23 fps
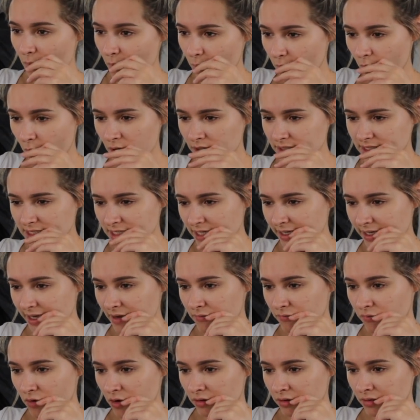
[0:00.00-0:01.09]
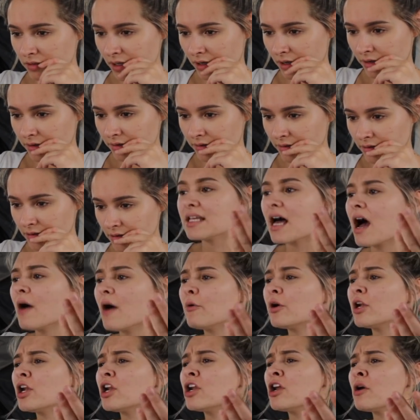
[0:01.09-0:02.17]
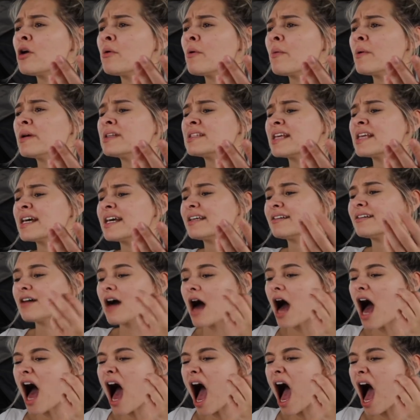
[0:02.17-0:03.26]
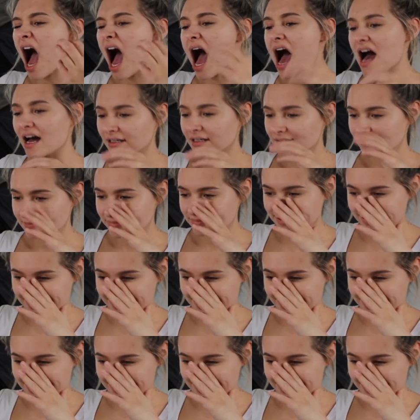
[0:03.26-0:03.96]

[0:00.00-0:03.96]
What did I get wrong, though? I want to know what was